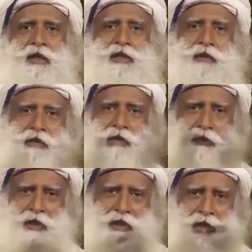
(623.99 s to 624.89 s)
they were
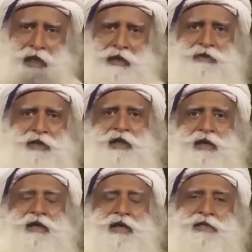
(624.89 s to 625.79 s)
looking at every
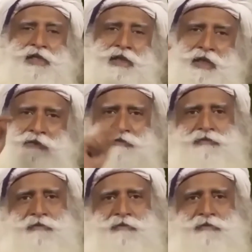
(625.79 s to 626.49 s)
Indian as a thief.